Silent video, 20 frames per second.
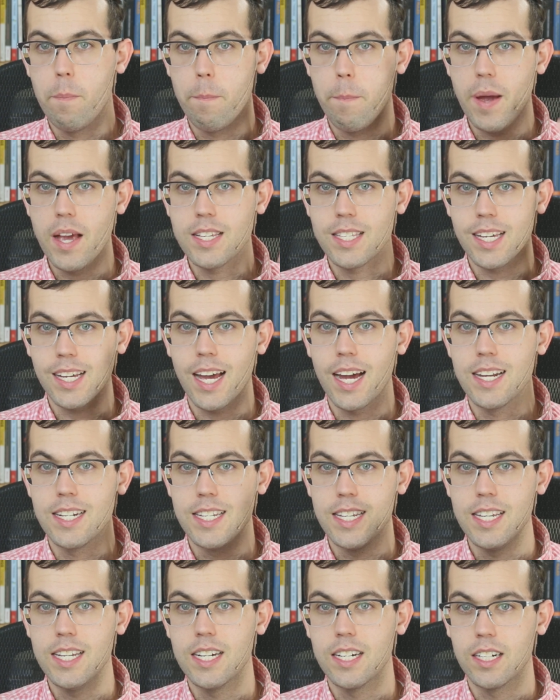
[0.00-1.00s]
basic
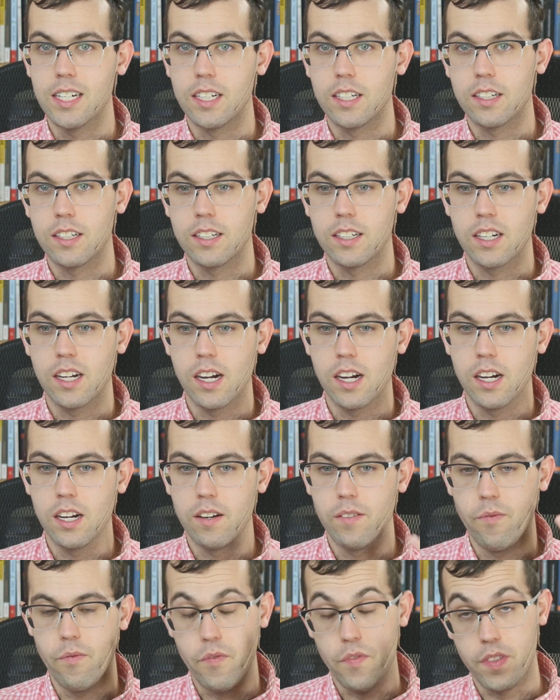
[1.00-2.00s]
idea
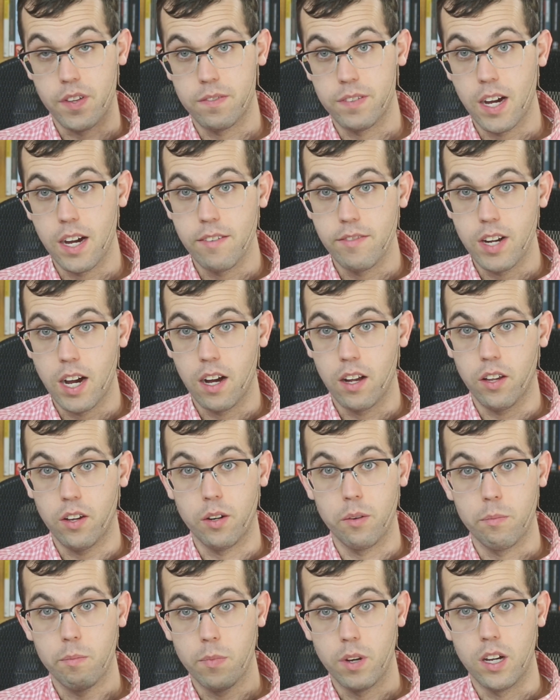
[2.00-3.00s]
of the
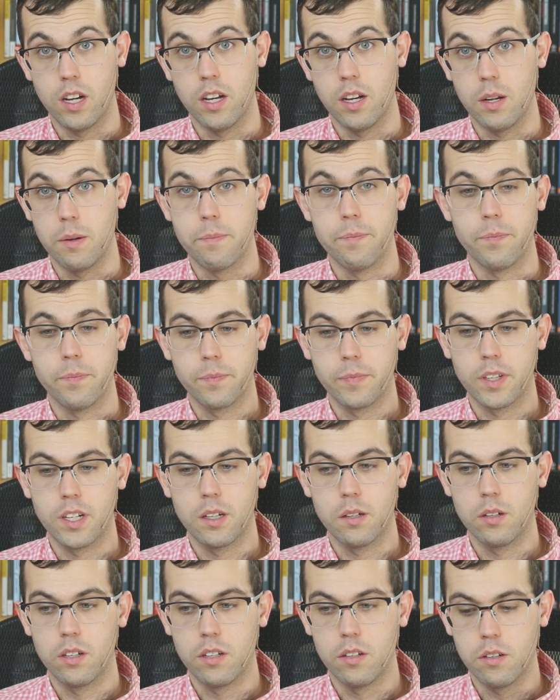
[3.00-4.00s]
$5
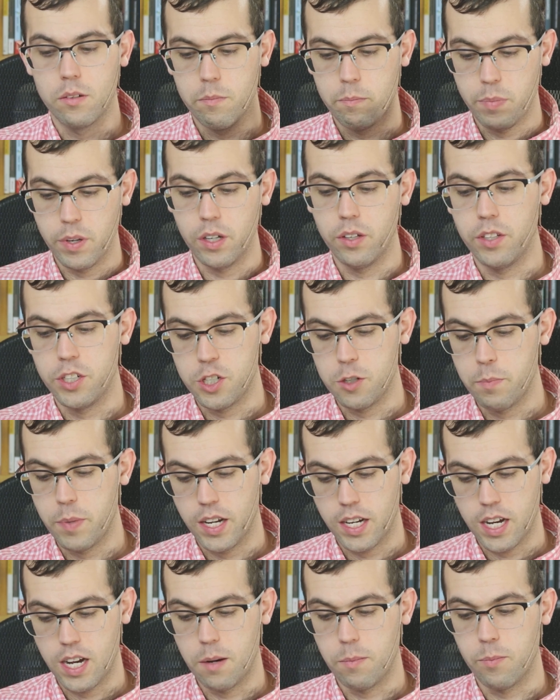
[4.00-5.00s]
bill that you
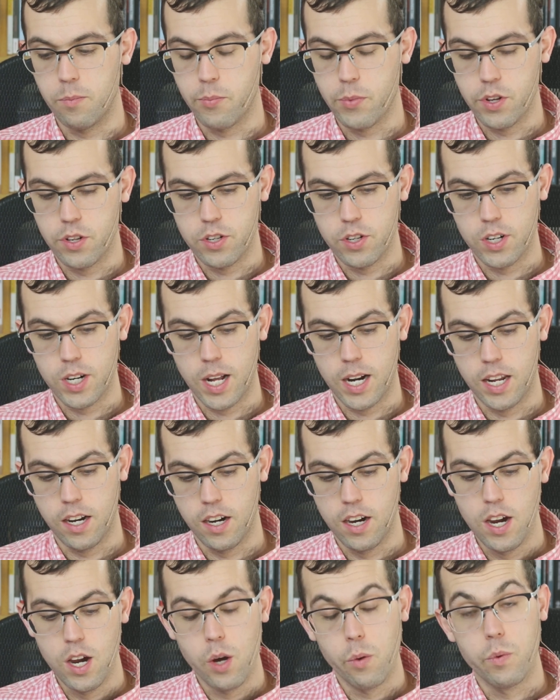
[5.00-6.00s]
pick up with dirt on
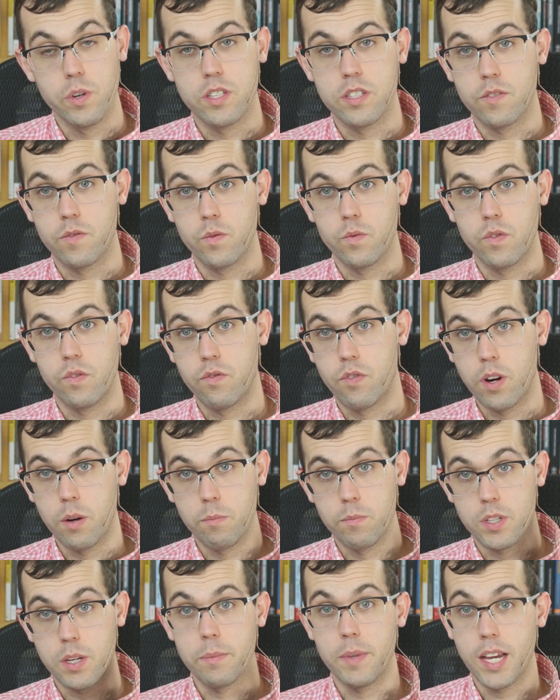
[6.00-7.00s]
it was
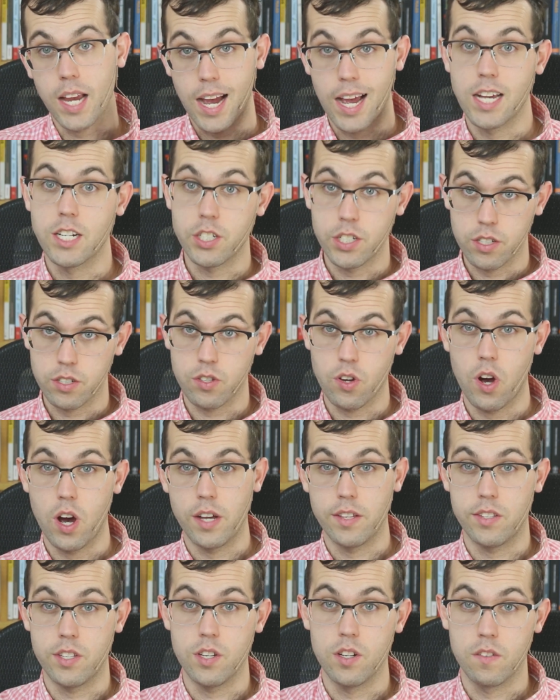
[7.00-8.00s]
from something I actually saw
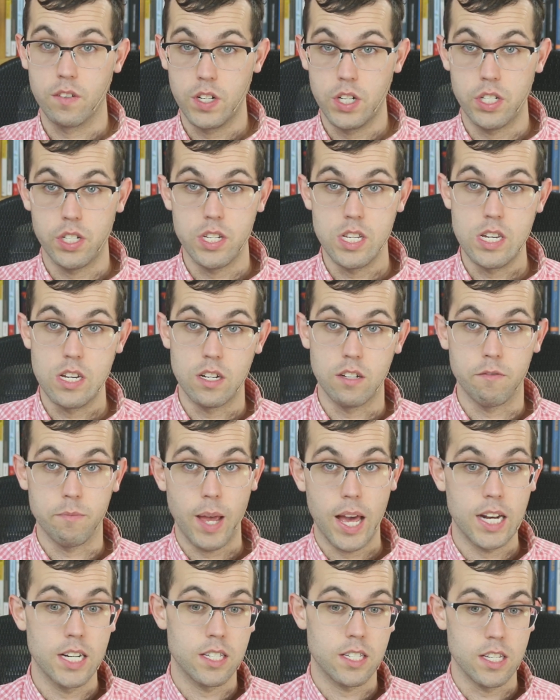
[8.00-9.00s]
at the University of
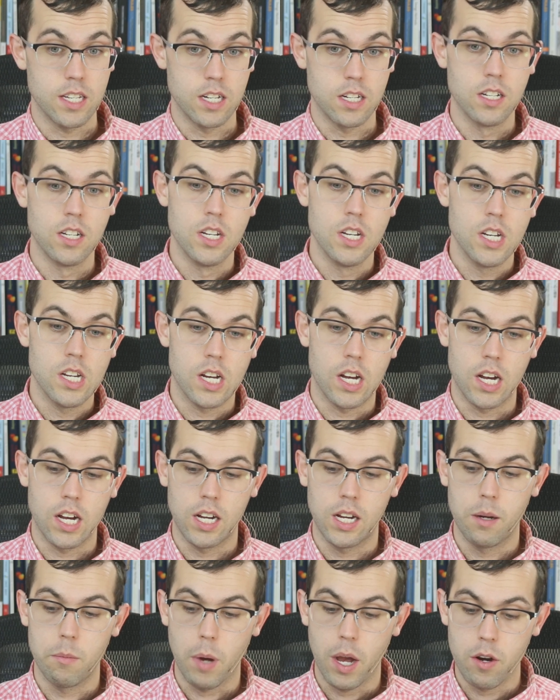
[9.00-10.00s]
Madison.
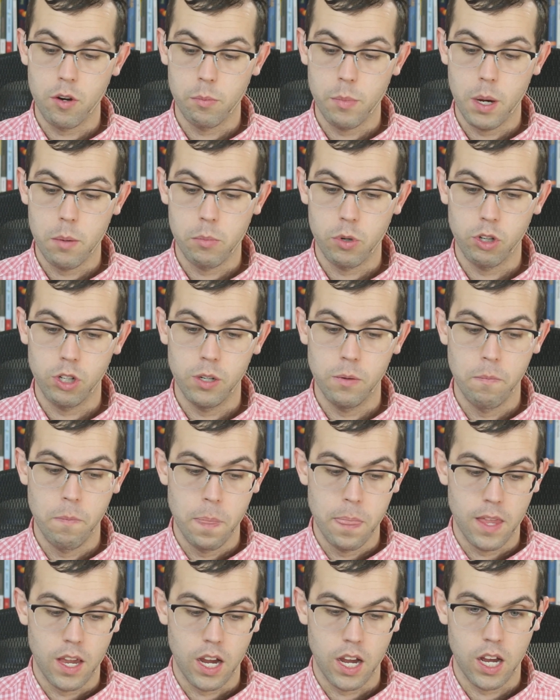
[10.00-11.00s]
I remember
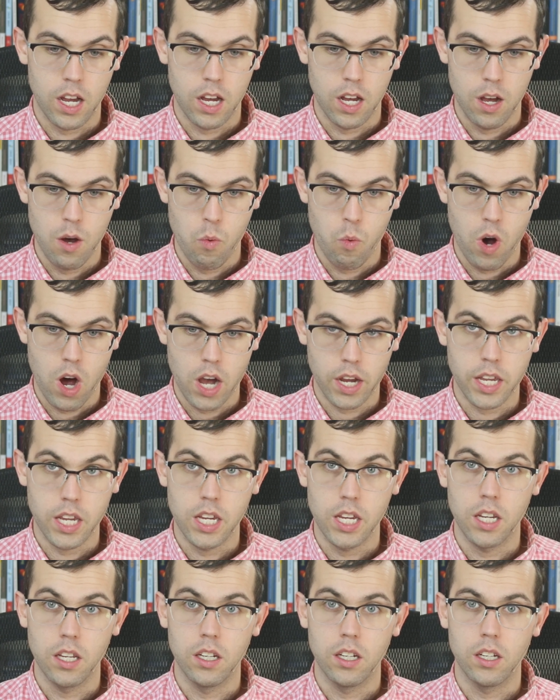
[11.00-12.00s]

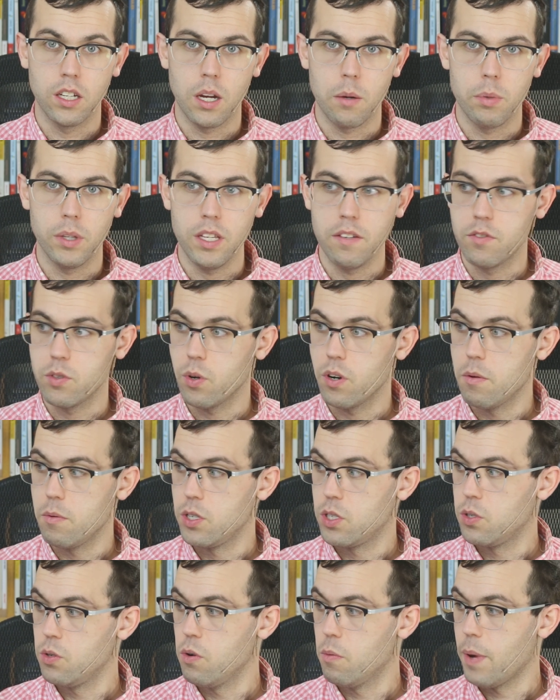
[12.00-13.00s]
walking, I believe,
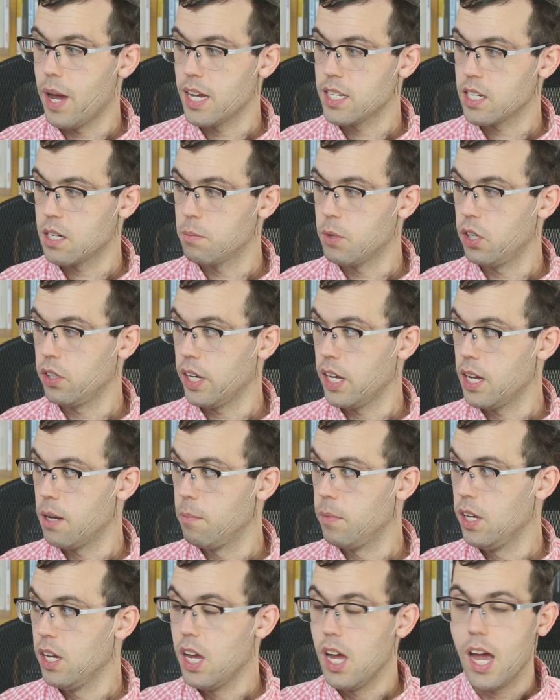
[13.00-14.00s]
to a basketball
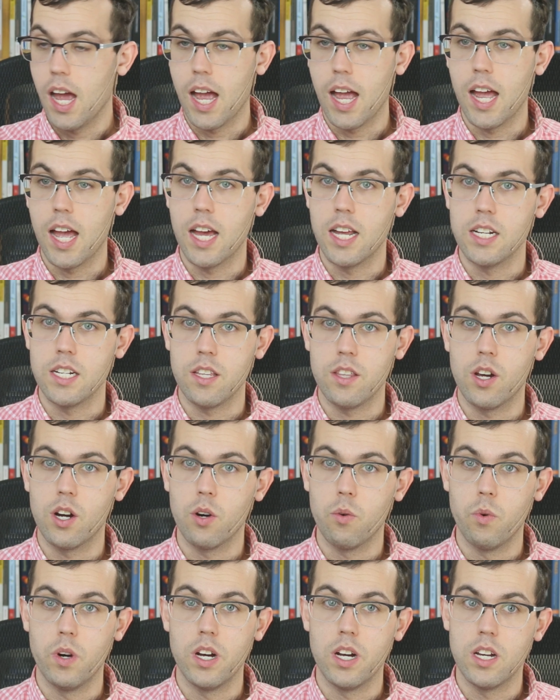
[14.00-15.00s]
game, and
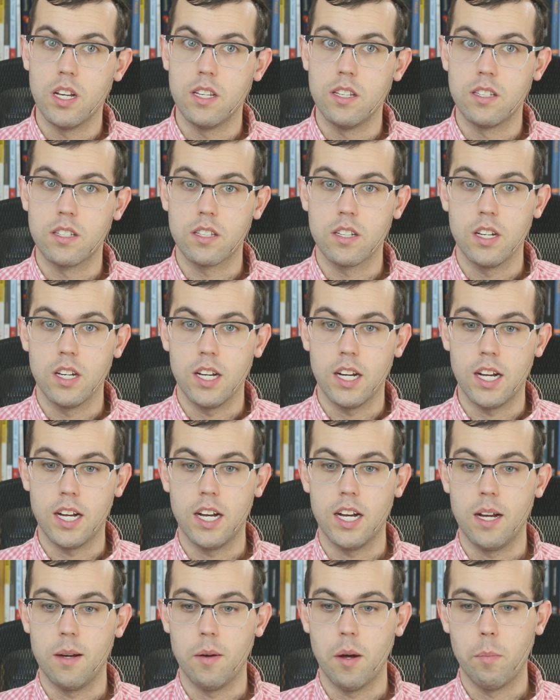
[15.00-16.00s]
there was
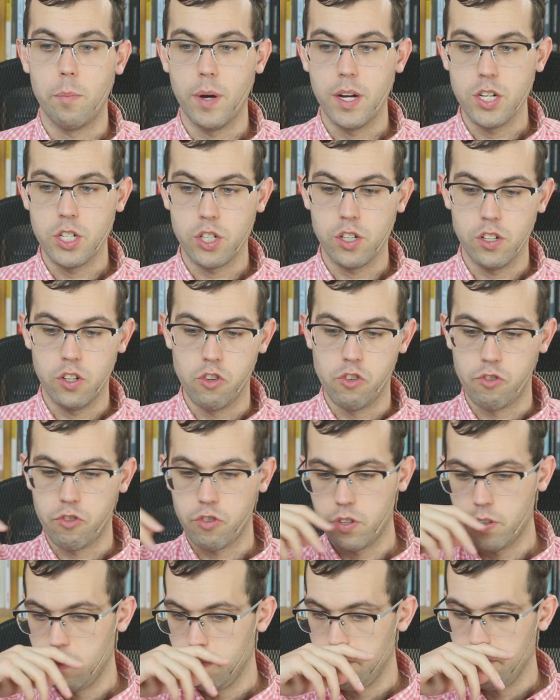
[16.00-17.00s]
a
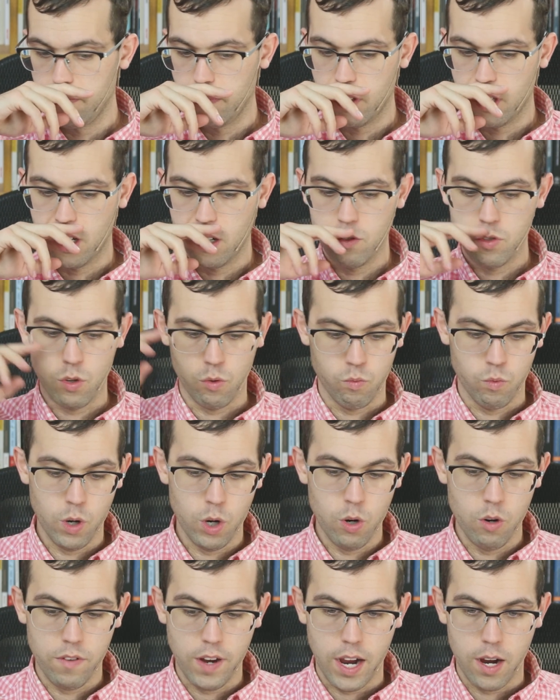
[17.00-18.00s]

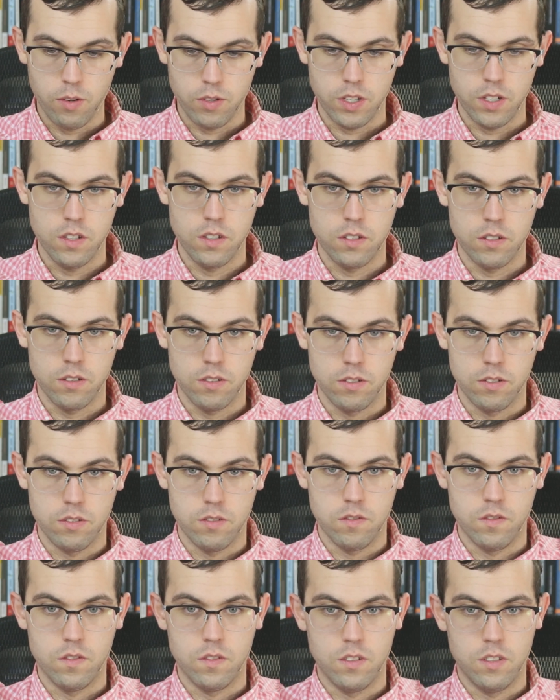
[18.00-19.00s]
row of houses,
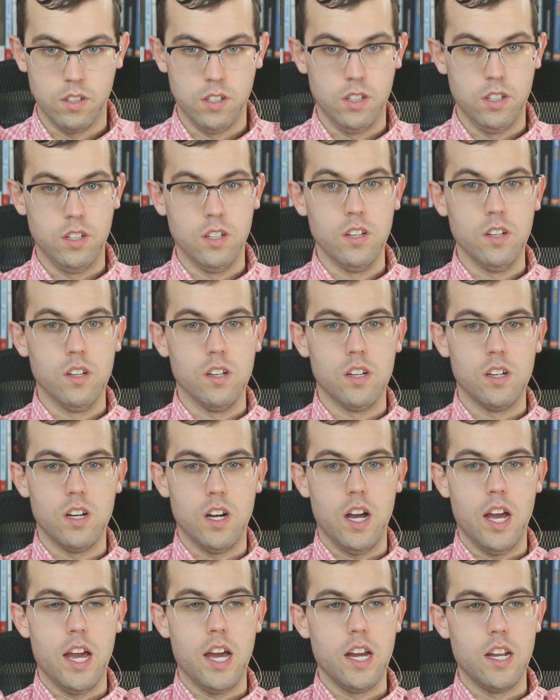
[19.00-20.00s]

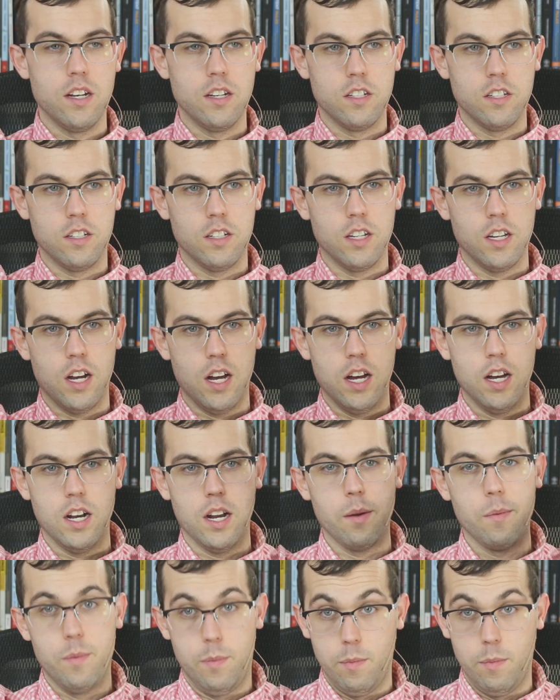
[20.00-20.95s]
and there's